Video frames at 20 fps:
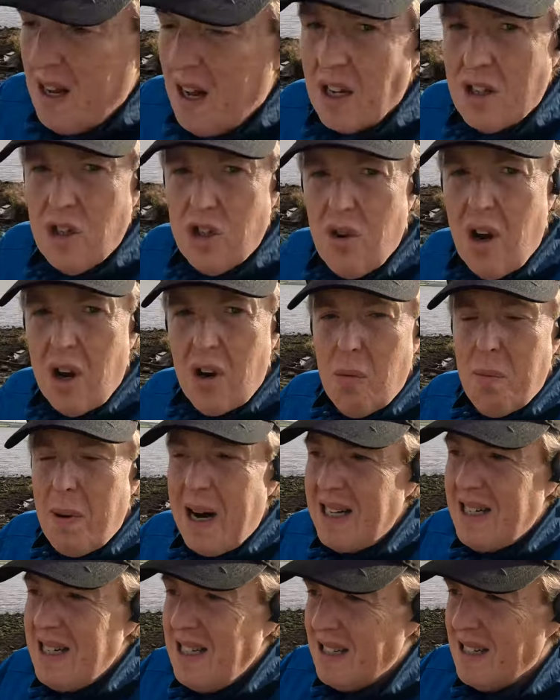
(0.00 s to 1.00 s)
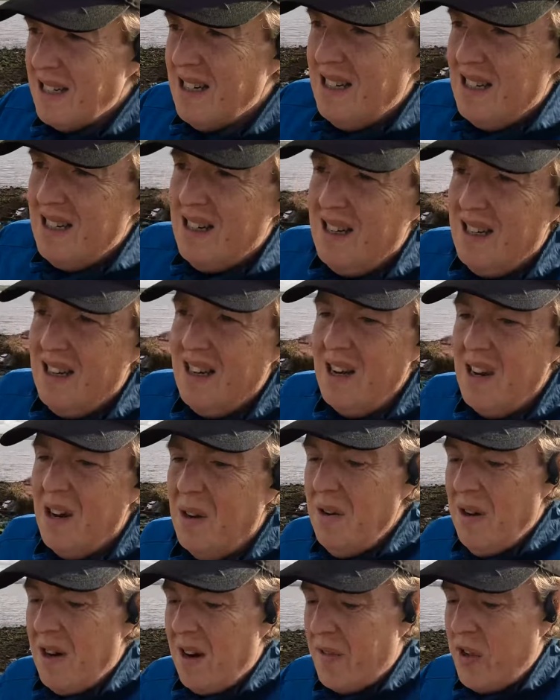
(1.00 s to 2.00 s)
I'd struggle, but I didn't. You
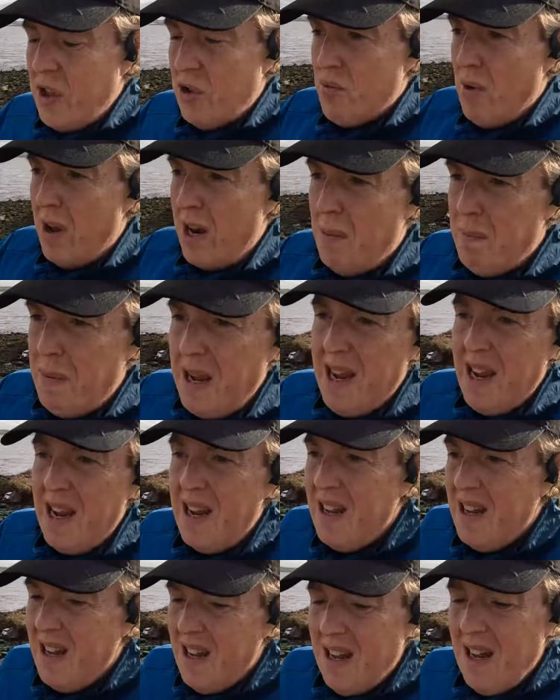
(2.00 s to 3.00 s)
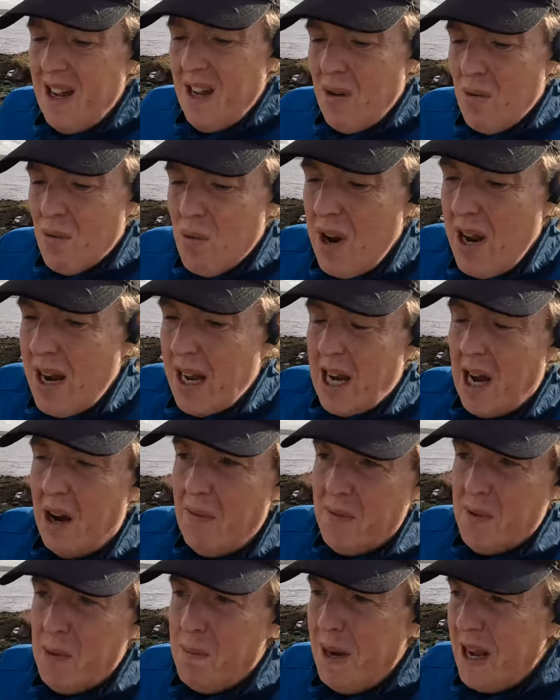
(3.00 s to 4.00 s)
know, I've just run up here really
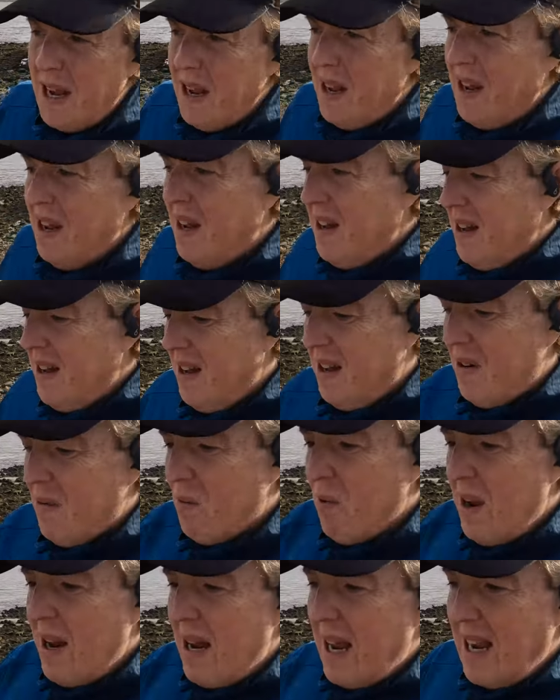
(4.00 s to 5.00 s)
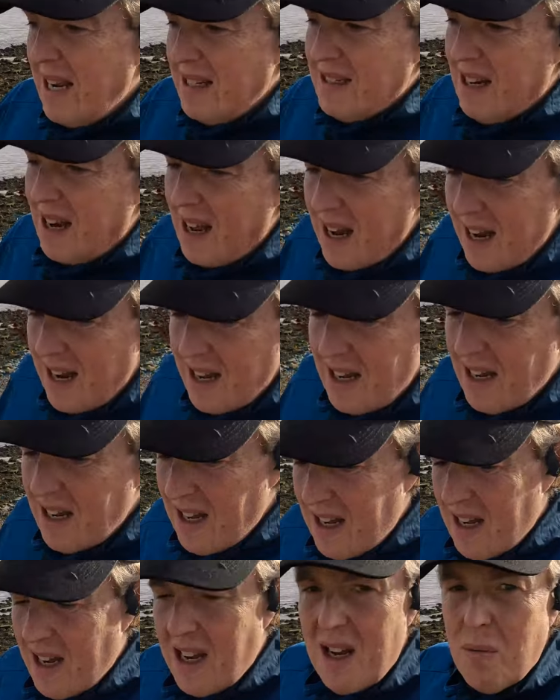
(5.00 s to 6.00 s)
comfortably, really easily,
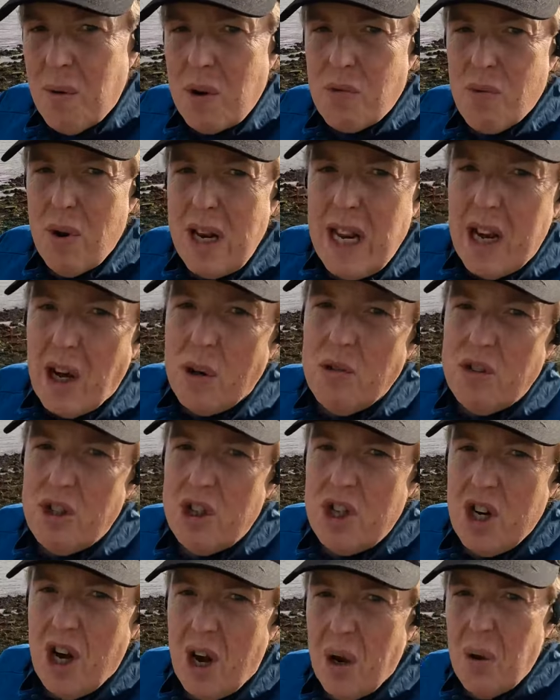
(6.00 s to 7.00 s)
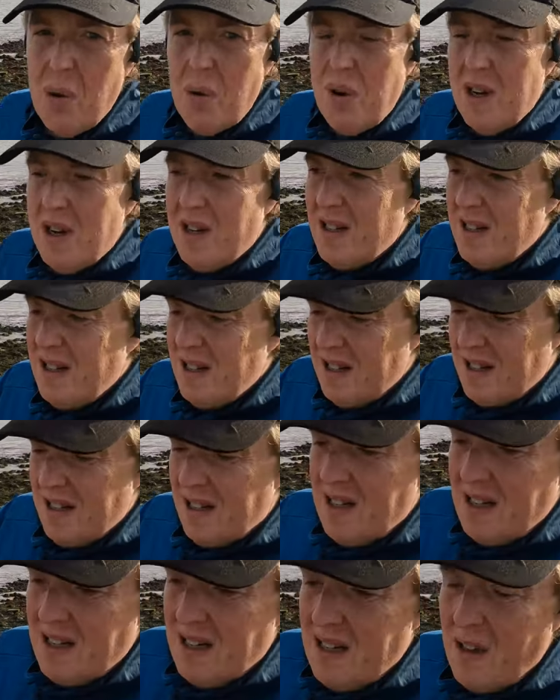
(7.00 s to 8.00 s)
which really goes to show
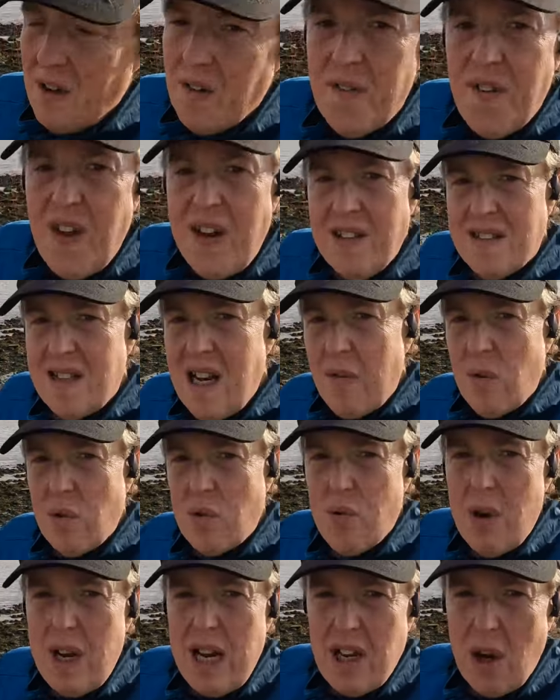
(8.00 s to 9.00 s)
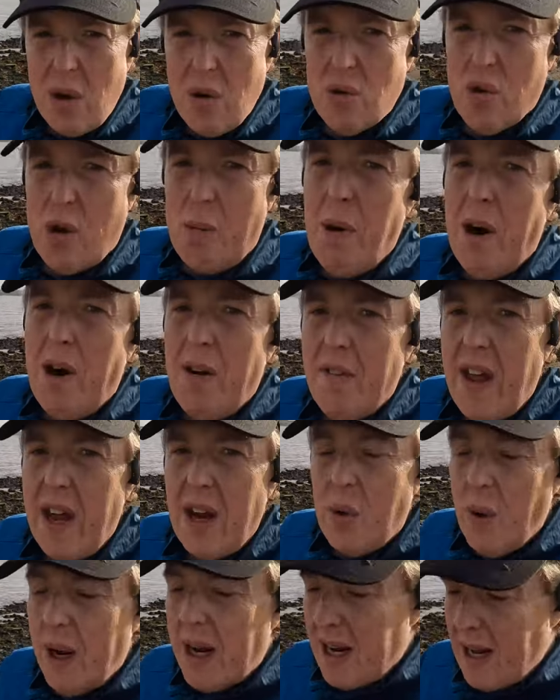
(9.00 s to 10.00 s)
that fitness levels really don't drop off
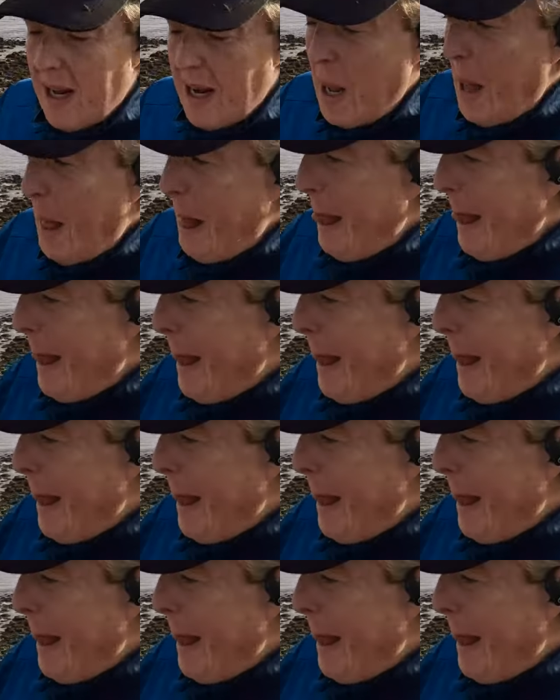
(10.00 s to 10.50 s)
that quickly.